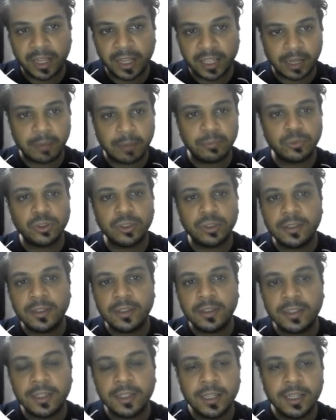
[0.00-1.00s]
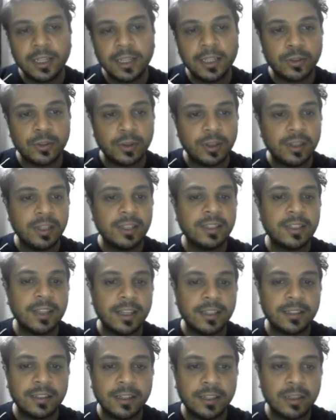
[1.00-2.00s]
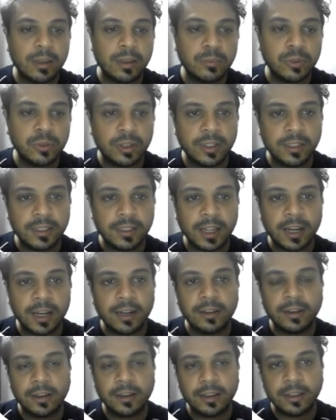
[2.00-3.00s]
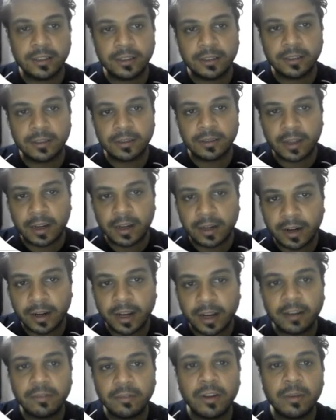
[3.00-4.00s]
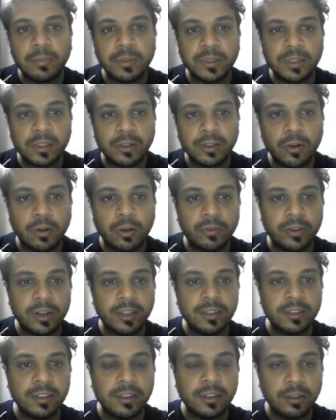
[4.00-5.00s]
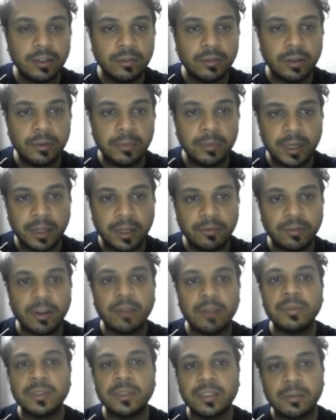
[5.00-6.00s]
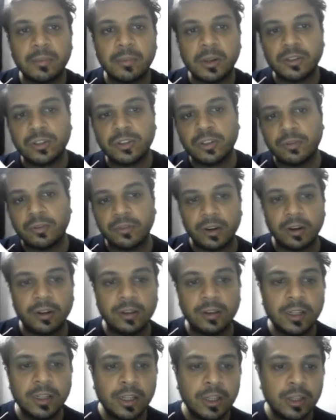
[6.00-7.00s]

assumptions. So in this case, the assumption is that it's at a 95% confidence interval, meaning 5% margin of error.